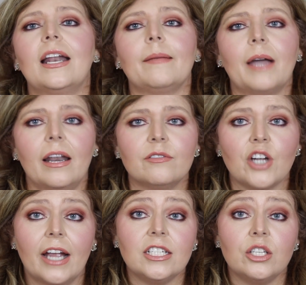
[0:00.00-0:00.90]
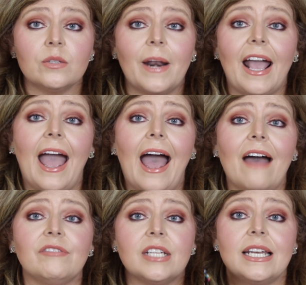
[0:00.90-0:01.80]
and I'm kind of trying to use what I
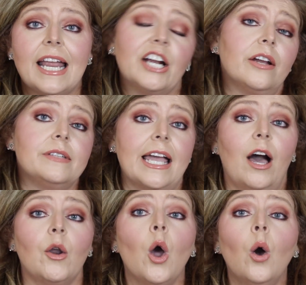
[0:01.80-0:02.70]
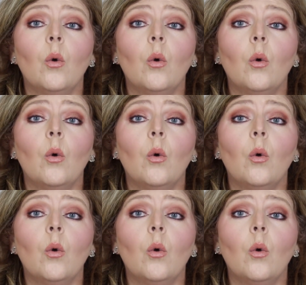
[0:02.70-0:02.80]
have to narrow down